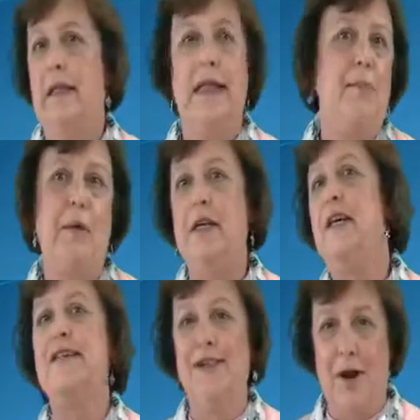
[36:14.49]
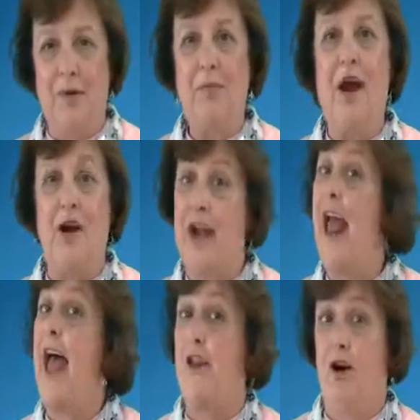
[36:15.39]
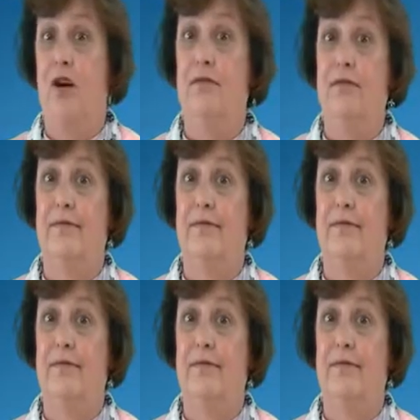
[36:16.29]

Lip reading: that baby doesn't know the parent at all.